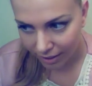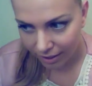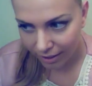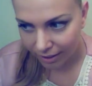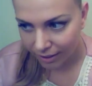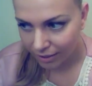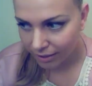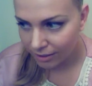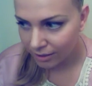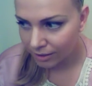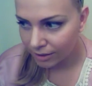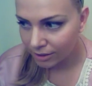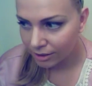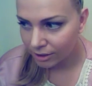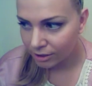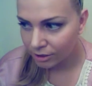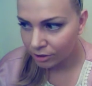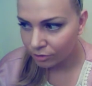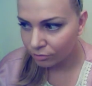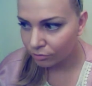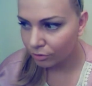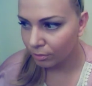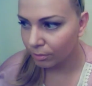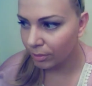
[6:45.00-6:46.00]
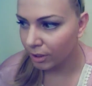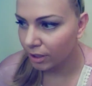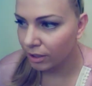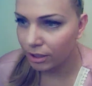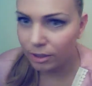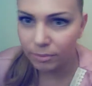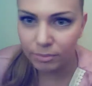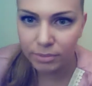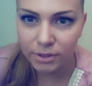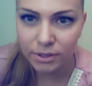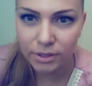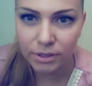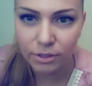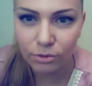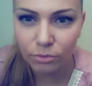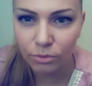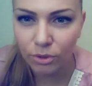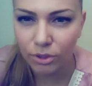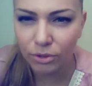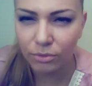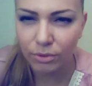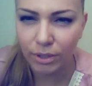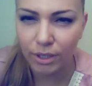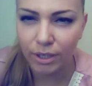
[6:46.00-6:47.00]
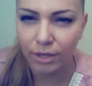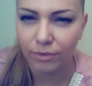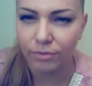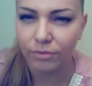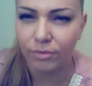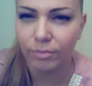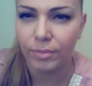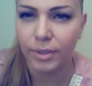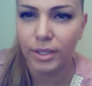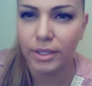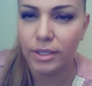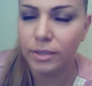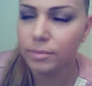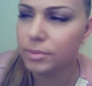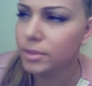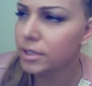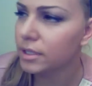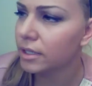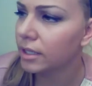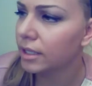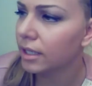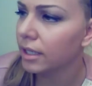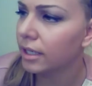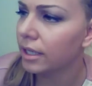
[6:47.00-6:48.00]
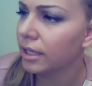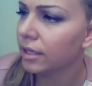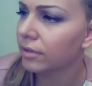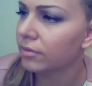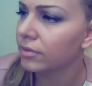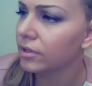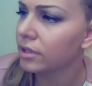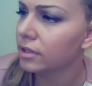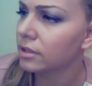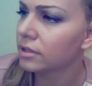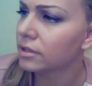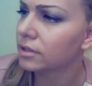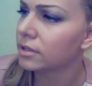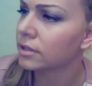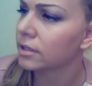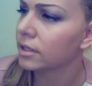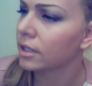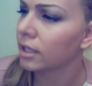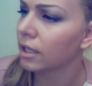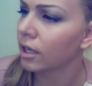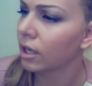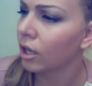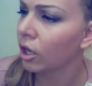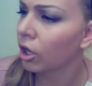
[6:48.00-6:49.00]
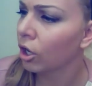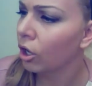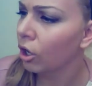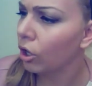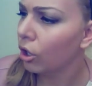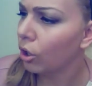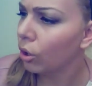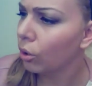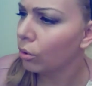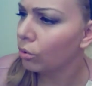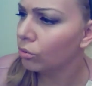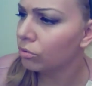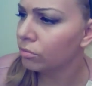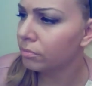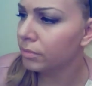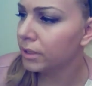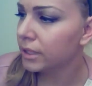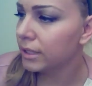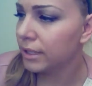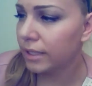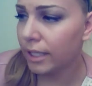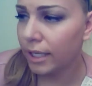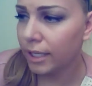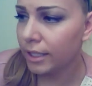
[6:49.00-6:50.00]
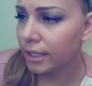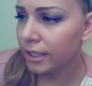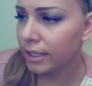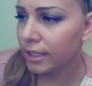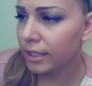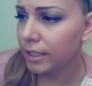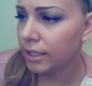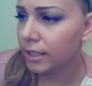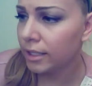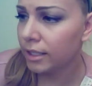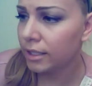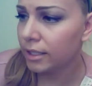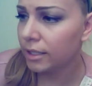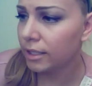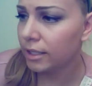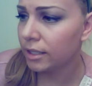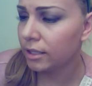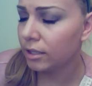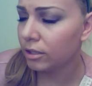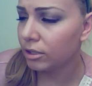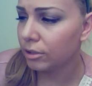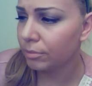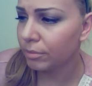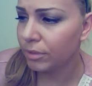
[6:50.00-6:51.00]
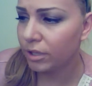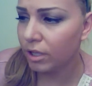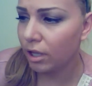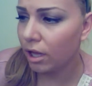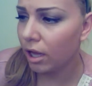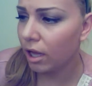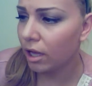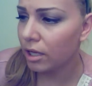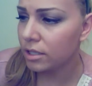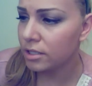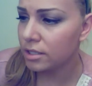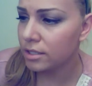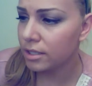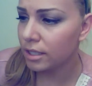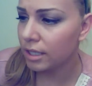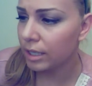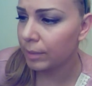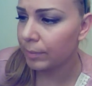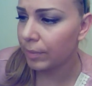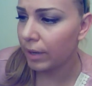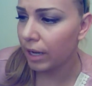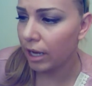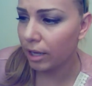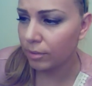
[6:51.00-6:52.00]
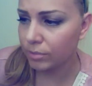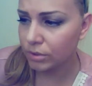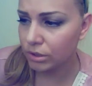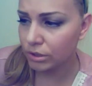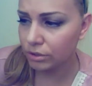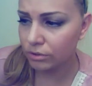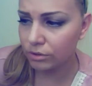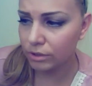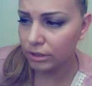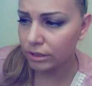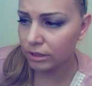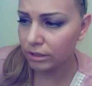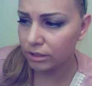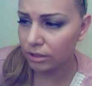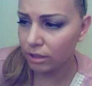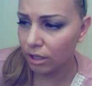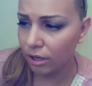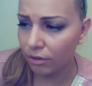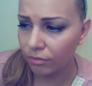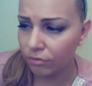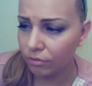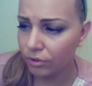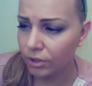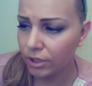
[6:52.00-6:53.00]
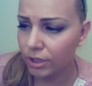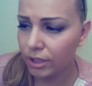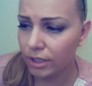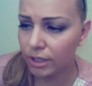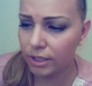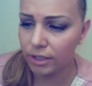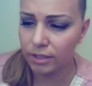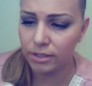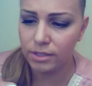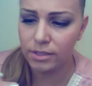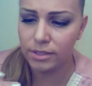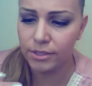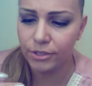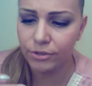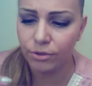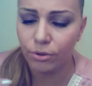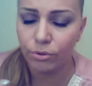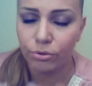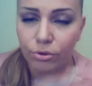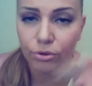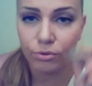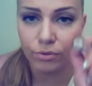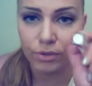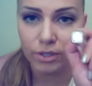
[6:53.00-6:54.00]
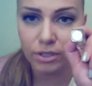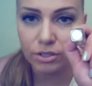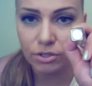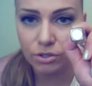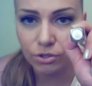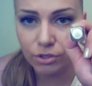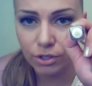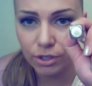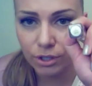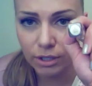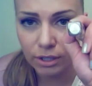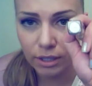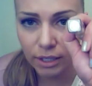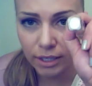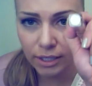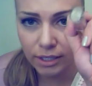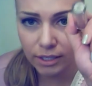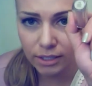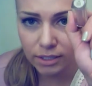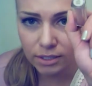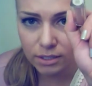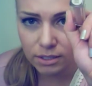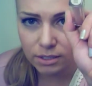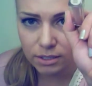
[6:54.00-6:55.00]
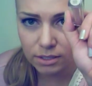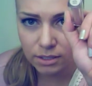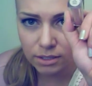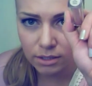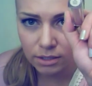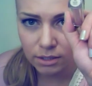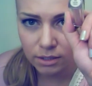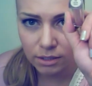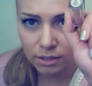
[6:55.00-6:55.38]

and for my lipstick, what do I have? For my lipstick, I have this old Milani lip gloss that I'm absolutely in love with in 03 Sugar Glaze.